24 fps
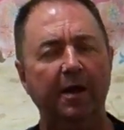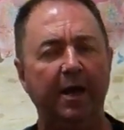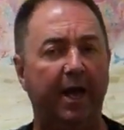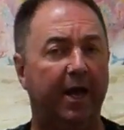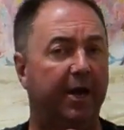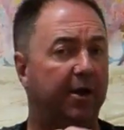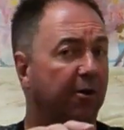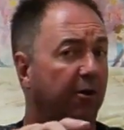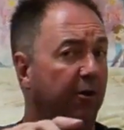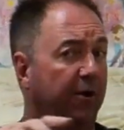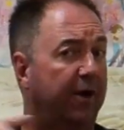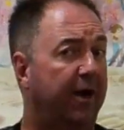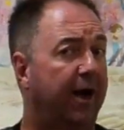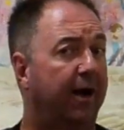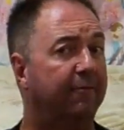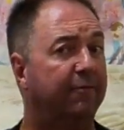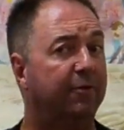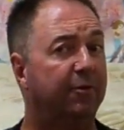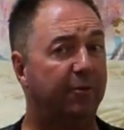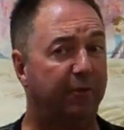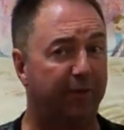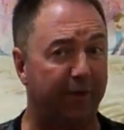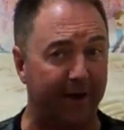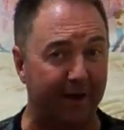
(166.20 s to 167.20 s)
and not
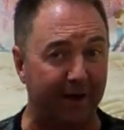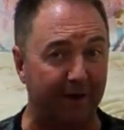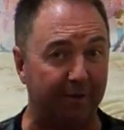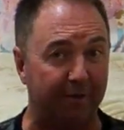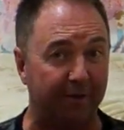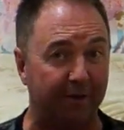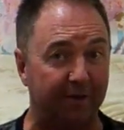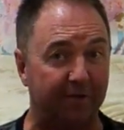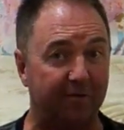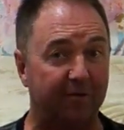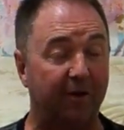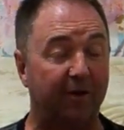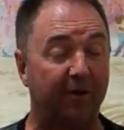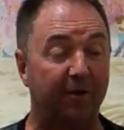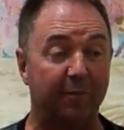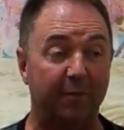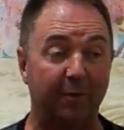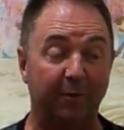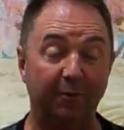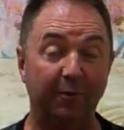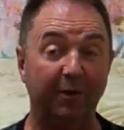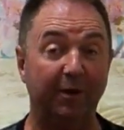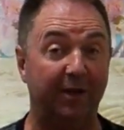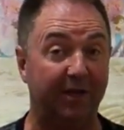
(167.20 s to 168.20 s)
covered with anything, so you've got to
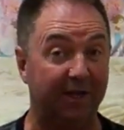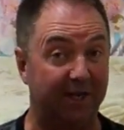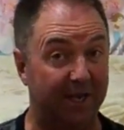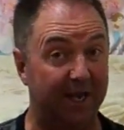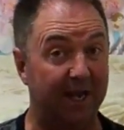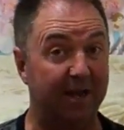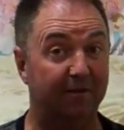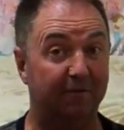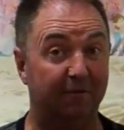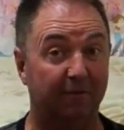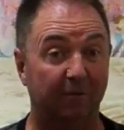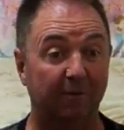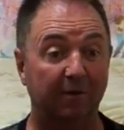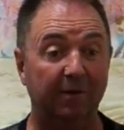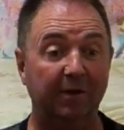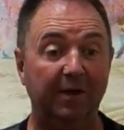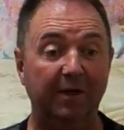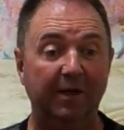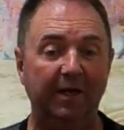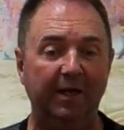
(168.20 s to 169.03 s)
be really careful.